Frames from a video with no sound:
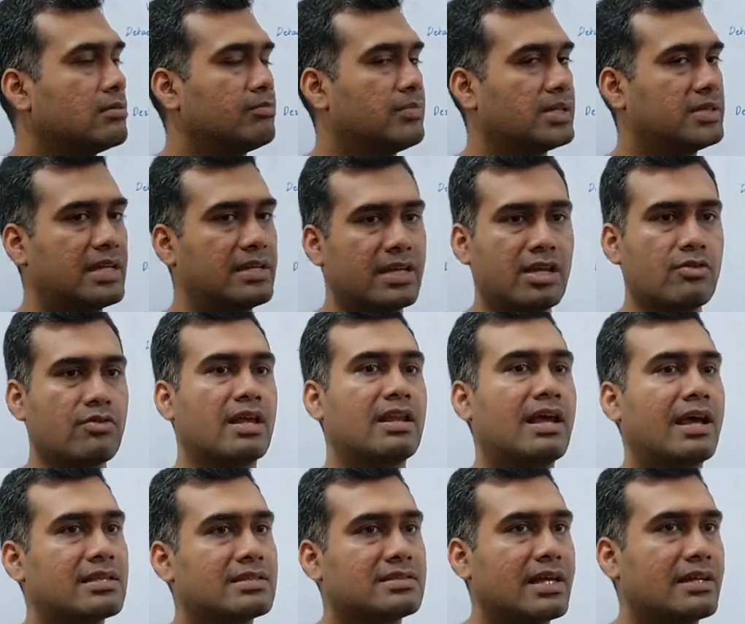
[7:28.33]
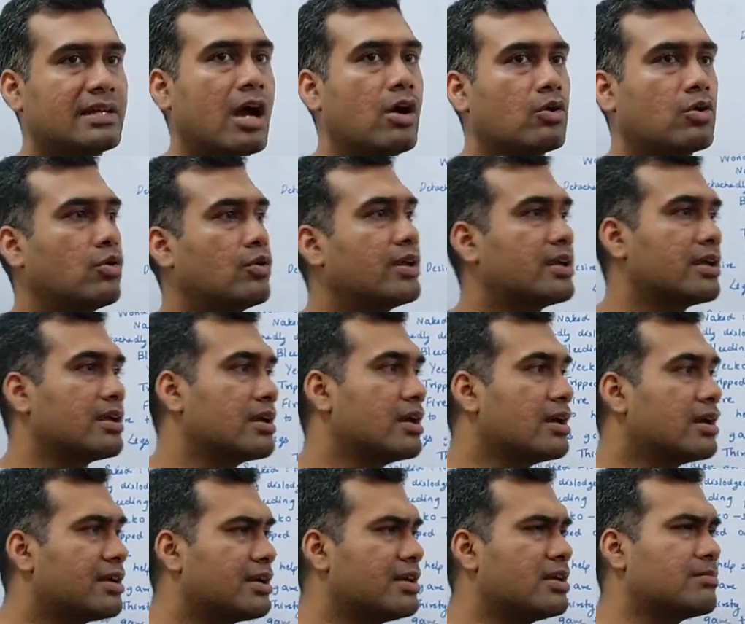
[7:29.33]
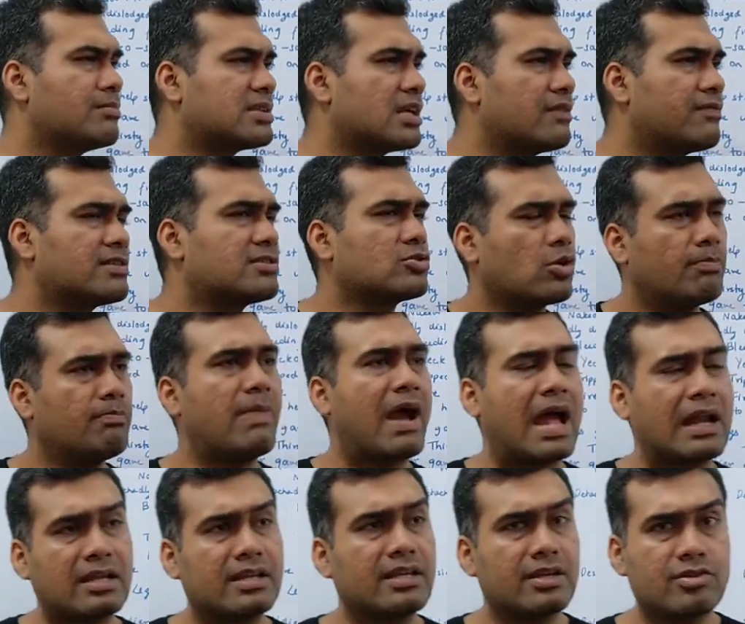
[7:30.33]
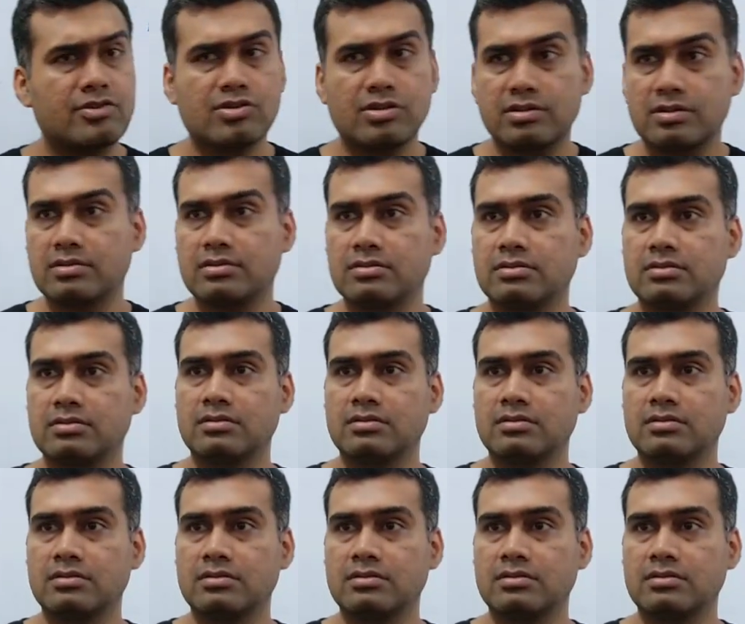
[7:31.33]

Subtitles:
But then he realized that how could he? He himself is so badly injured.